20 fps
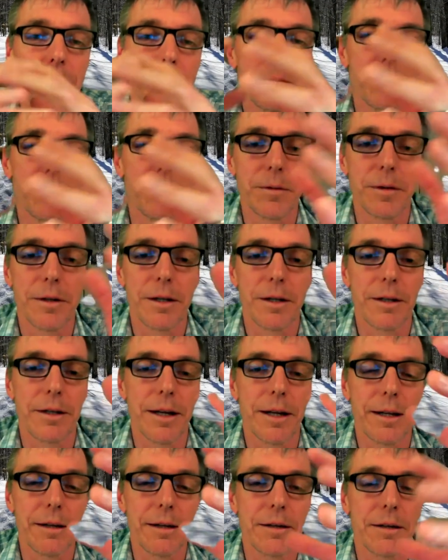you
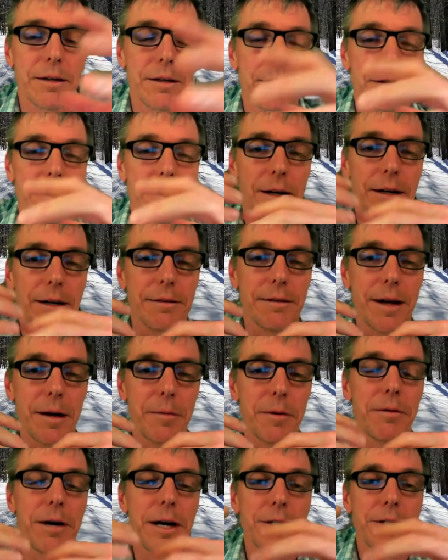know
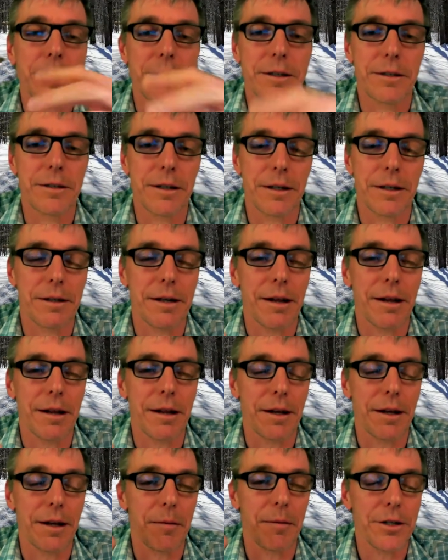i'm a resident that i
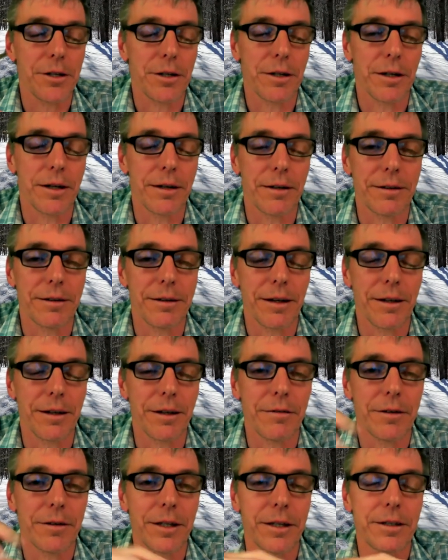think i mentioned i, I
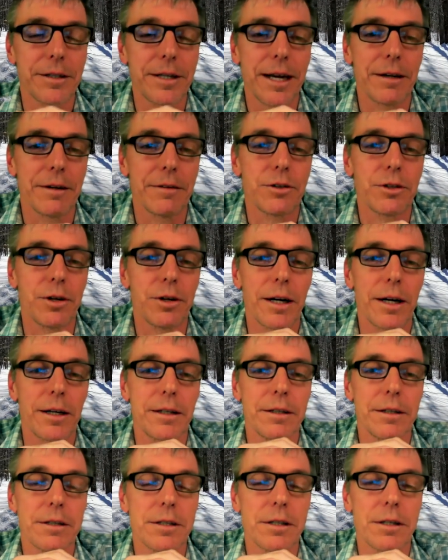live in the town of
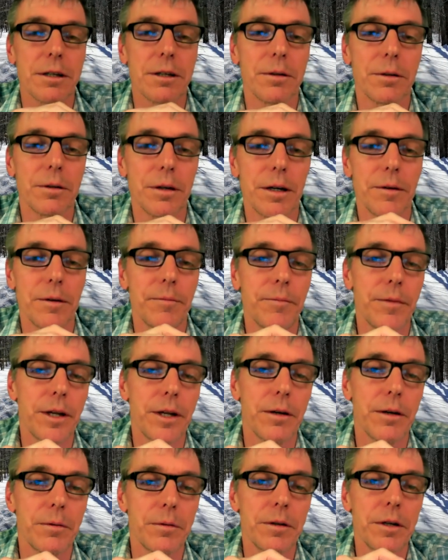dryden so um,
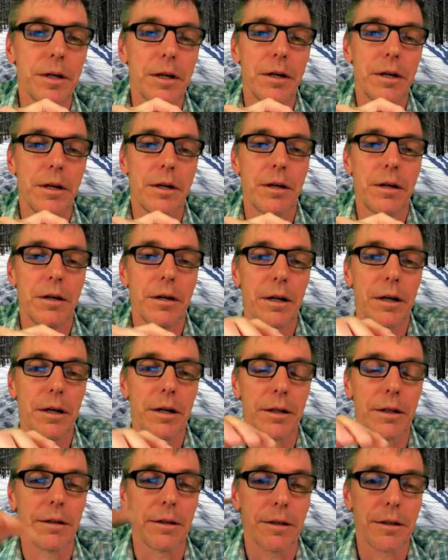you know
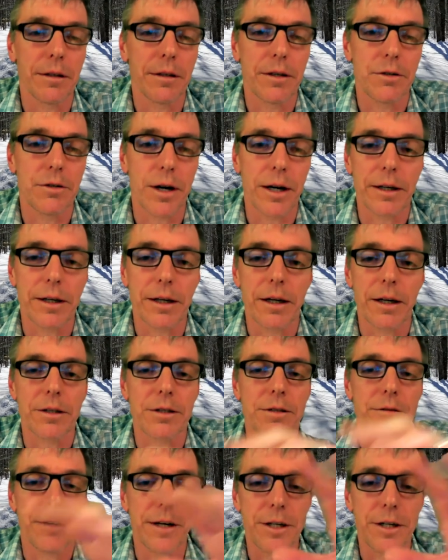on the dryden
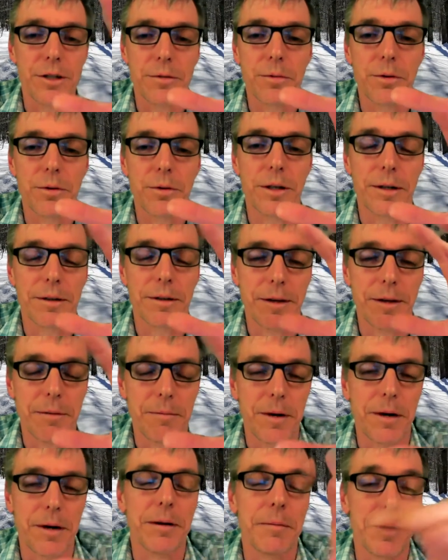conservation board
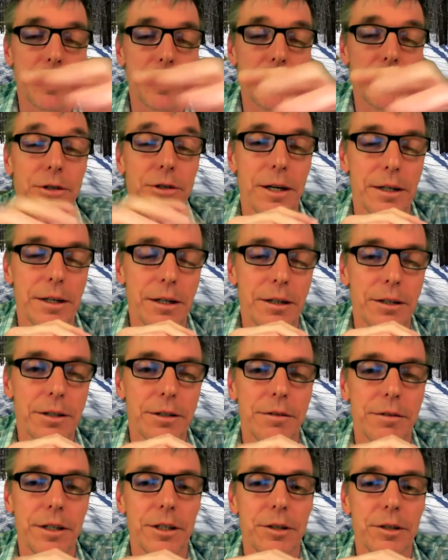I'm, I'm on the dryden
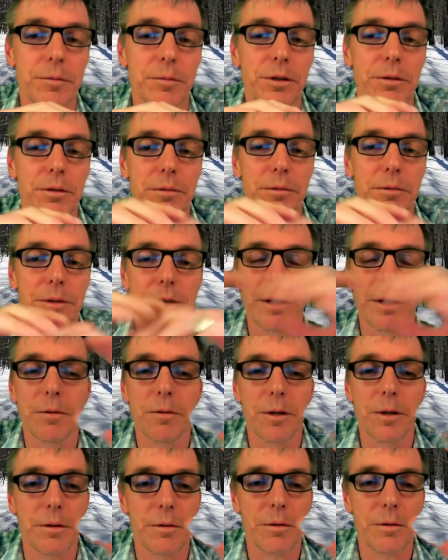conservation board we try to
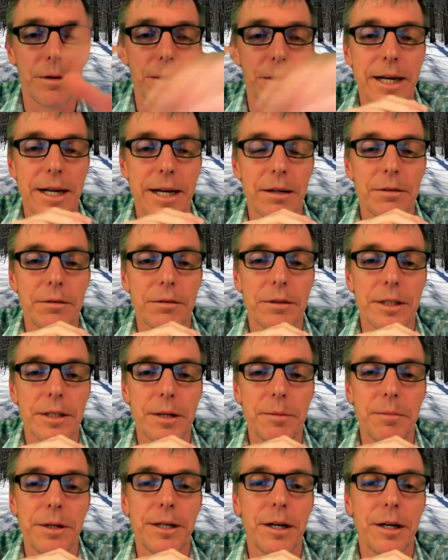work with our town
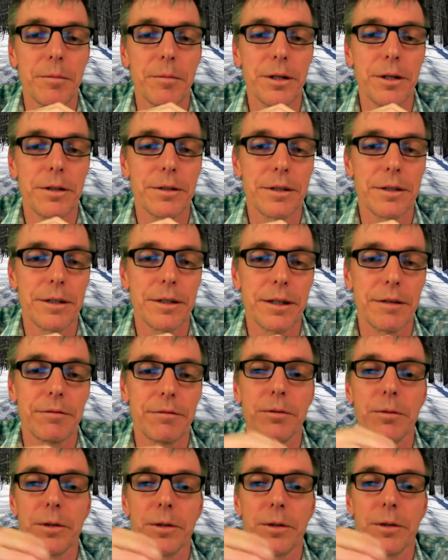dpw to
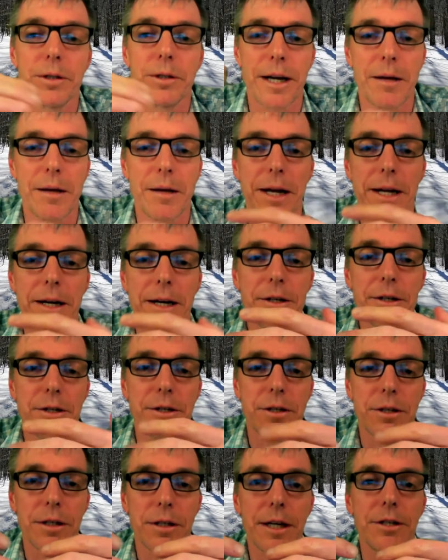influence how they
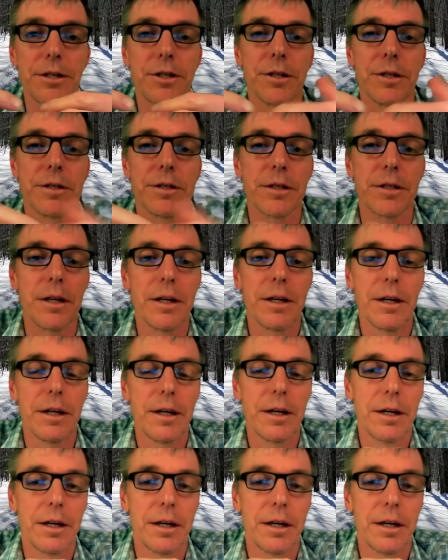manage ditches